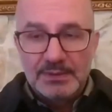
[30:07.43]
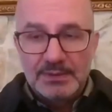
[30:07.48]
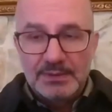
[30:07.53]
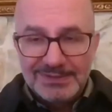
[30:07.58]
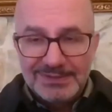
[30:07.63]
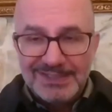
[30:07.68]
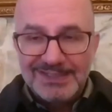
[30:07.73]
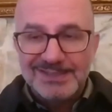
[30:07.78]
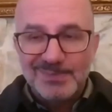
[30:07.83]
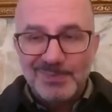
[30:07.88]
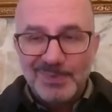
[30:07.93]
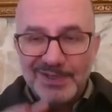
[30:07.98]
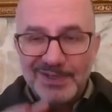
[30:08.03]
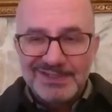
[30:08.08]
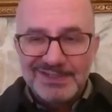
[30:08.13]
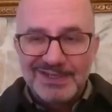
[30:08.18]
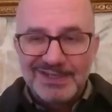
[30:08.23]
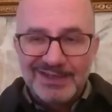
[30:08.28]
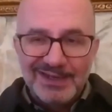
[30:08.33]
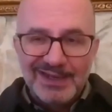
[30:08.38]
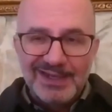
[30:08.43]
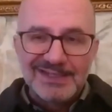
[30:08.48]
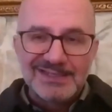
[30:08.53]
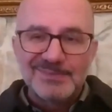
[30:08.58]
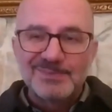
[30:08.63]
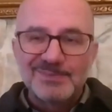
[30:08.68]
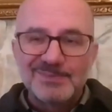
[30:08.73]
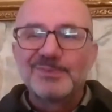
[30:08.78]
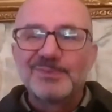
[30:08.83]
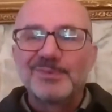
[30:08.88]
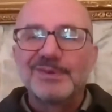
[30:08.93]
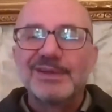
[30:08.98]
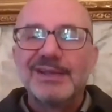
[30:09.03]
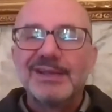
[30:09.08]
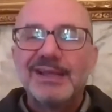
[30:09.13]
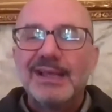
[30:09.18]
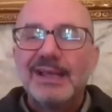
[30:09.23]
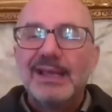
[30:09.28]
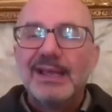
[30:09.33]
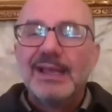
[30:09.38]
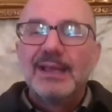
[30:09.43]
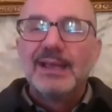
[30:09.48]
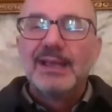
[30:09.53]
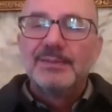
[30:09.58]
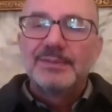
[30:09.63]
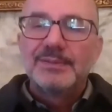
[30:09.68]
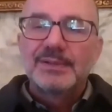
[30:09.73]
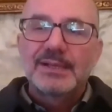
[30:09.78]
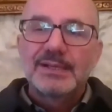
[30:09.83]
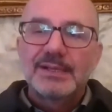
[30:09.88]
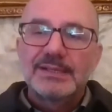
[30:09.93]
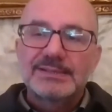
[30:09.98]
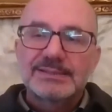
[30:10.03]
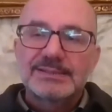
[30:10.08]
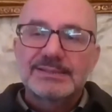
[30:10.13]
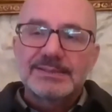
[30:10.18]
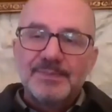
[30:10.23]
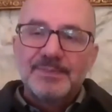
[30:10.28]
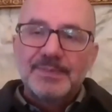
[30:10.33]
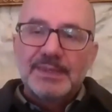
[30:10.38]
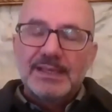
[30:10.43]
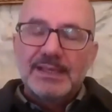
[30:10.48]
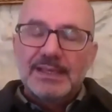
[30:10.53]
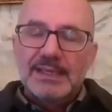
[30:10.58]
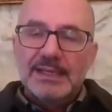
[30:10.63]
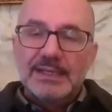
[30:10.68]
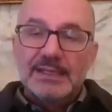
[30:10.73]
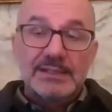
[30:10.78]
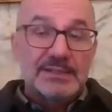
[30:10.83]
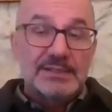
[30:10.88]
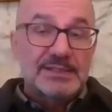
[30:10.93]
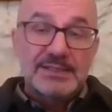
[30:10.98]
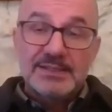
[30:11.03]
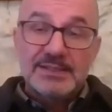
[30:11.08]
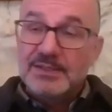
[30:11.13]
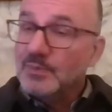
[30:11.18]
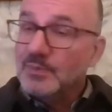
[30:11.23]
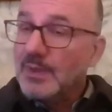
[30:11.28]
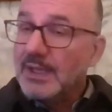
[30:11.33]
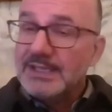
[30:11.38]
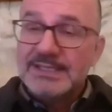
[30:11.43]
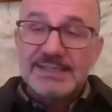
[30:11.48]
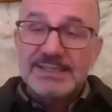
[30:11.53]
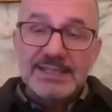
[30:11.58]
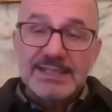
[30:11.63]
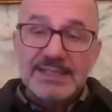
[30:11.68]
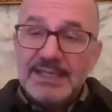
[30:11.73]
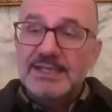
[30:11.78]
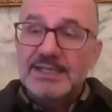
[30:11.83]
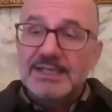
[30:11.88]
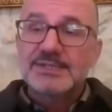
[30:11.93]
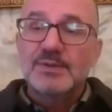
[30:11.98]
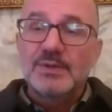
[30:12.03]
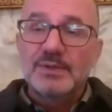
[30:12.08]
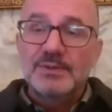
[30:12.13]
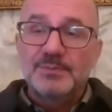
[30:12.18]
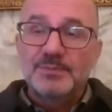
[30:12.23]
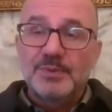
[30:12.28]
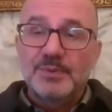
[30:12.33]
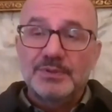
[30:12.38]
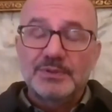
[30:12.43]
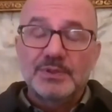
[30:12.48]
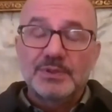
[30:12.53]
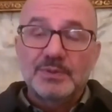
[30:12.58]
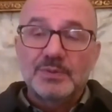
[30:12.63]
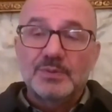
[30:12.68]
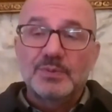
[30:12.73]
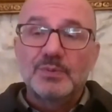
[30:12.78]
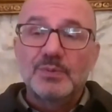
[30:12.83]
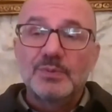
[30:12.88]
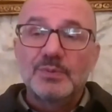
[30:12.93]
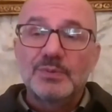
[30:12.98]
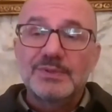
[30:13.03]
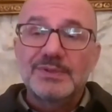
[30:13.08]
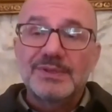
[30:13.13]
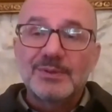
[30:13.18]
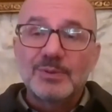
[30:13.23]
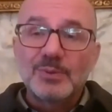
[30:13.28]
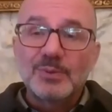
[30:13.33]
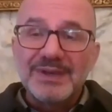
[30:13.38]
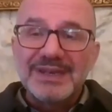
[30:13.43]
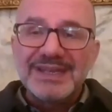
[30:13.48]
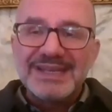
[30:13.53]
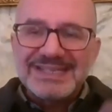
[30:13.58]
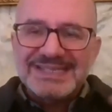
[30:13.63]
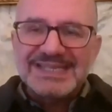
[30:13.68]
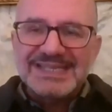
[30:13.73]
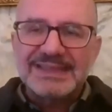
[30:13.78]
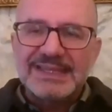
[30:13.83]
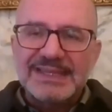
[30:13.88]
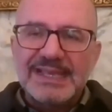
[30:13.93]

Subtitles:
these people, because it was really so important to reset